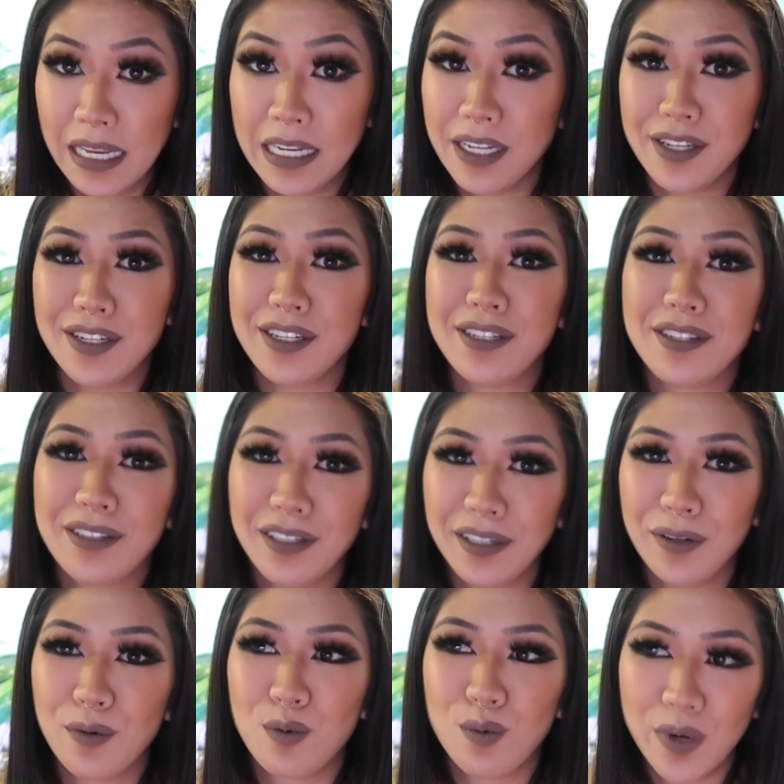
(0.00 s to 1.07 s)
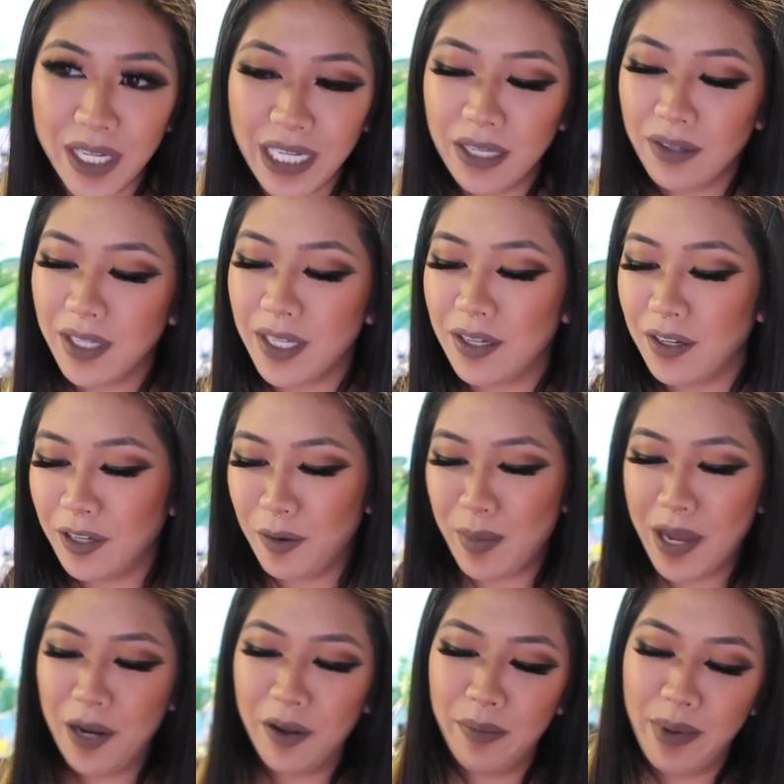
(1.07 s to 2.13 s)
and it's just a really good
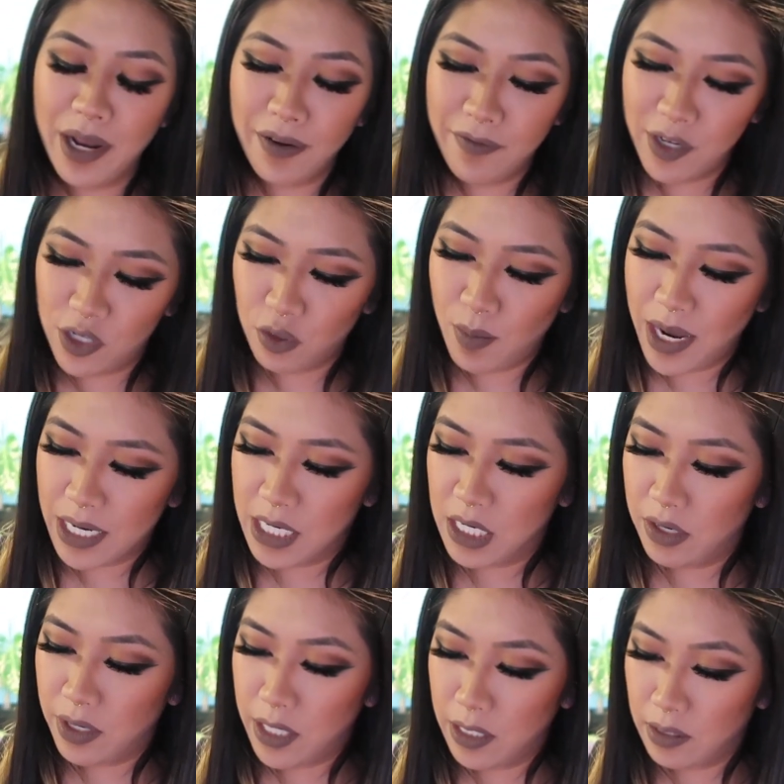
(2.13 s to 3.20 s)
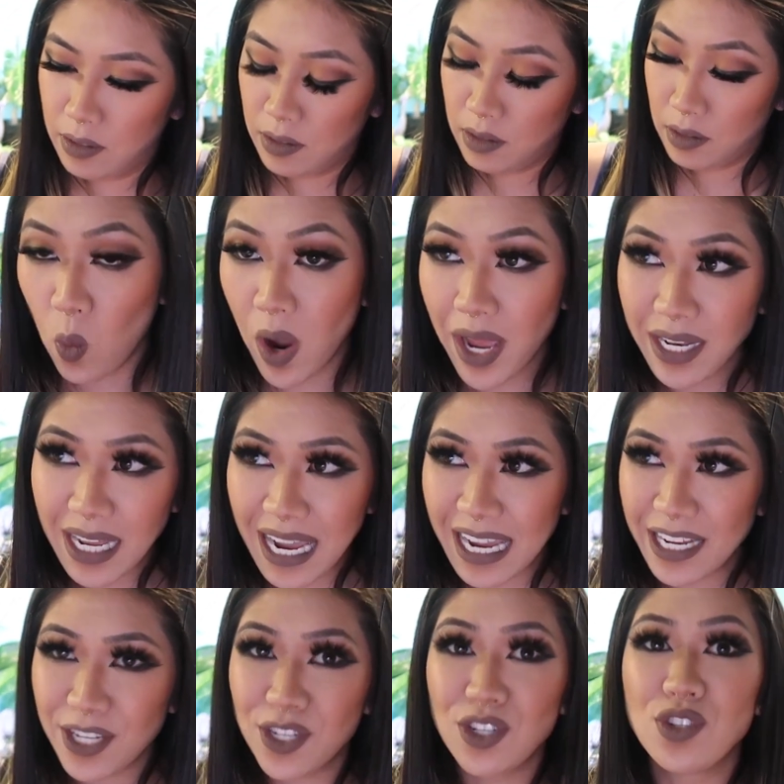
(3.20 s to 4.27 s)
amount of beneficial bacteria. What
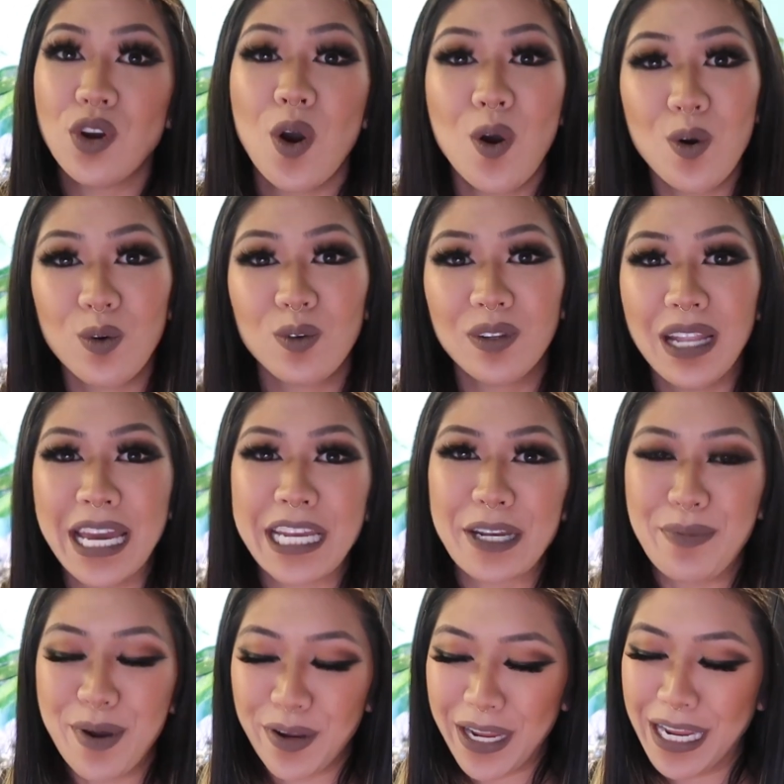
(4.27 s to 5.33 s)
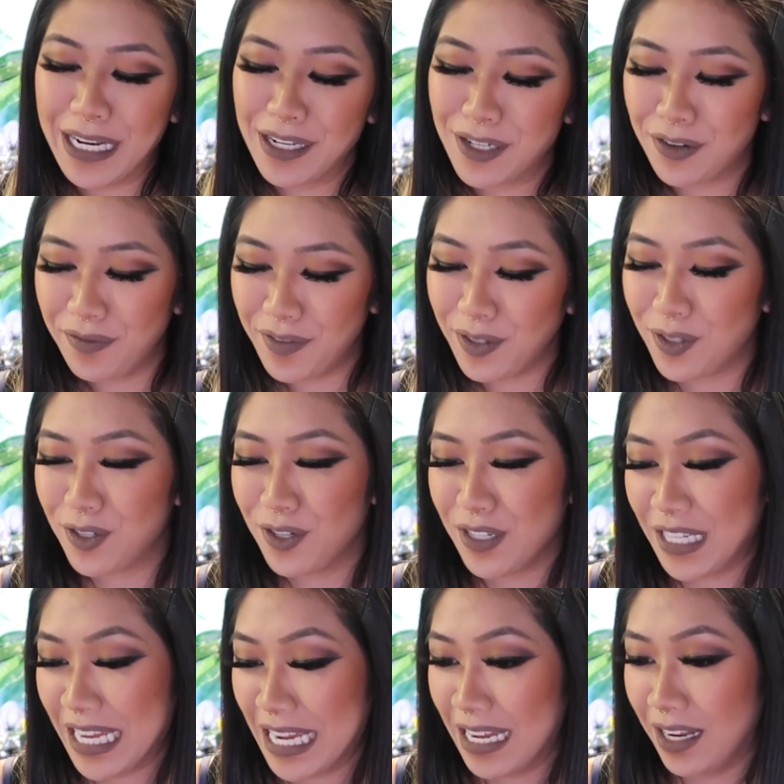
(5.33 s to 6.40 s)
I don't like about canister filters,
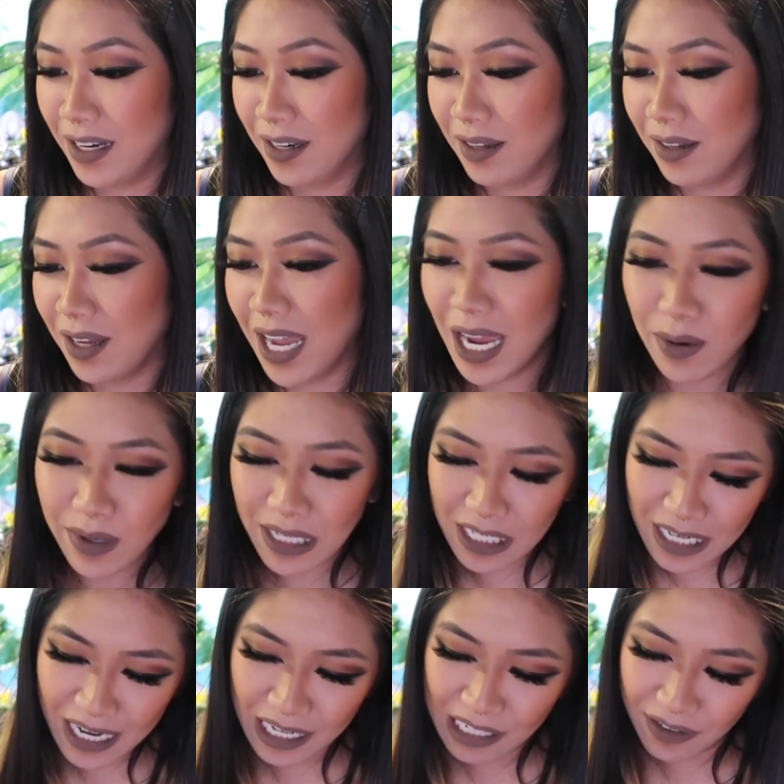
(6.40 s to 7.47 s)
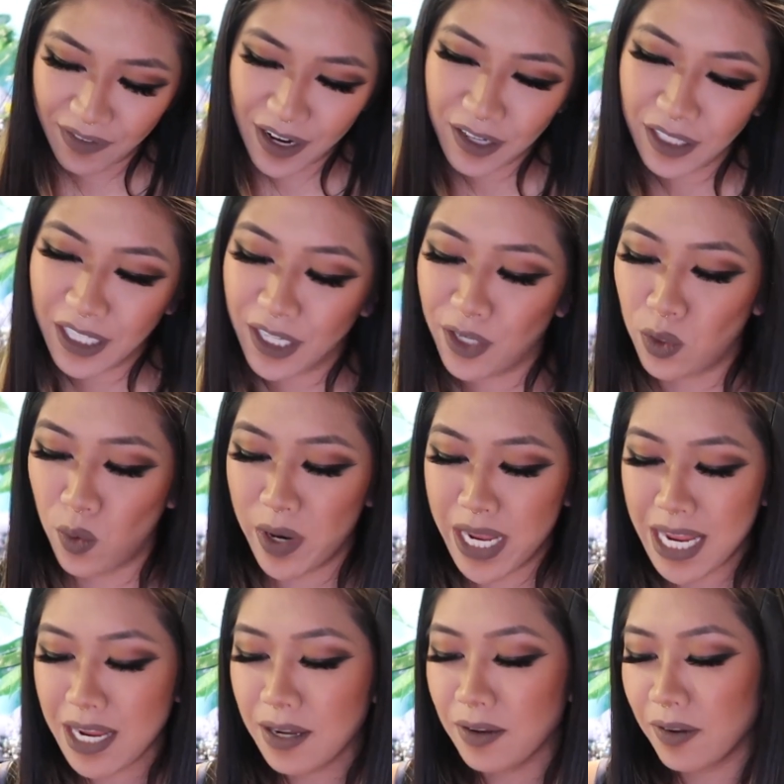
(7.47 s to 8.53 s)
and I would say it's fairly
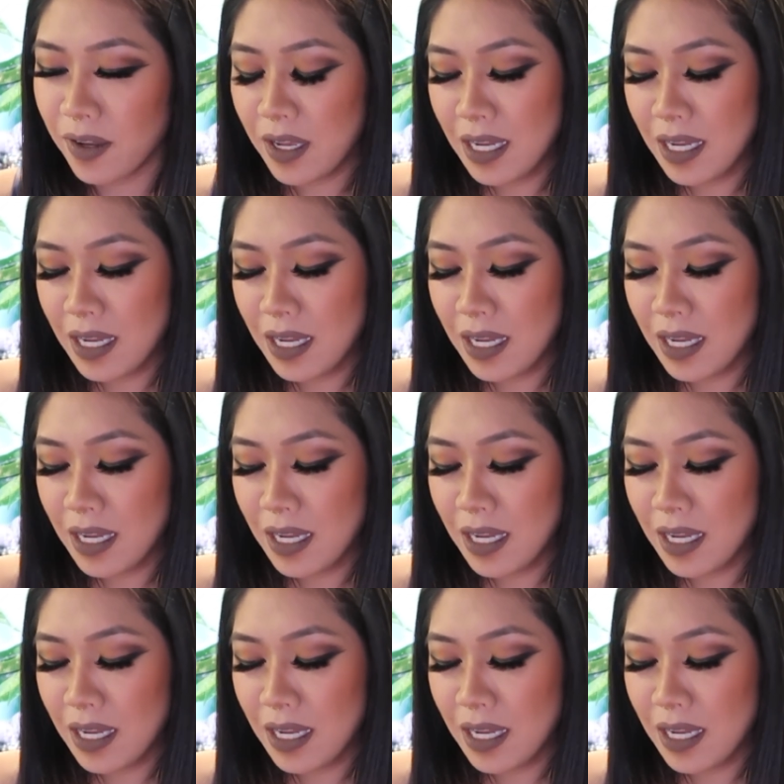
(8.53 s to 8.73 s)
annoying,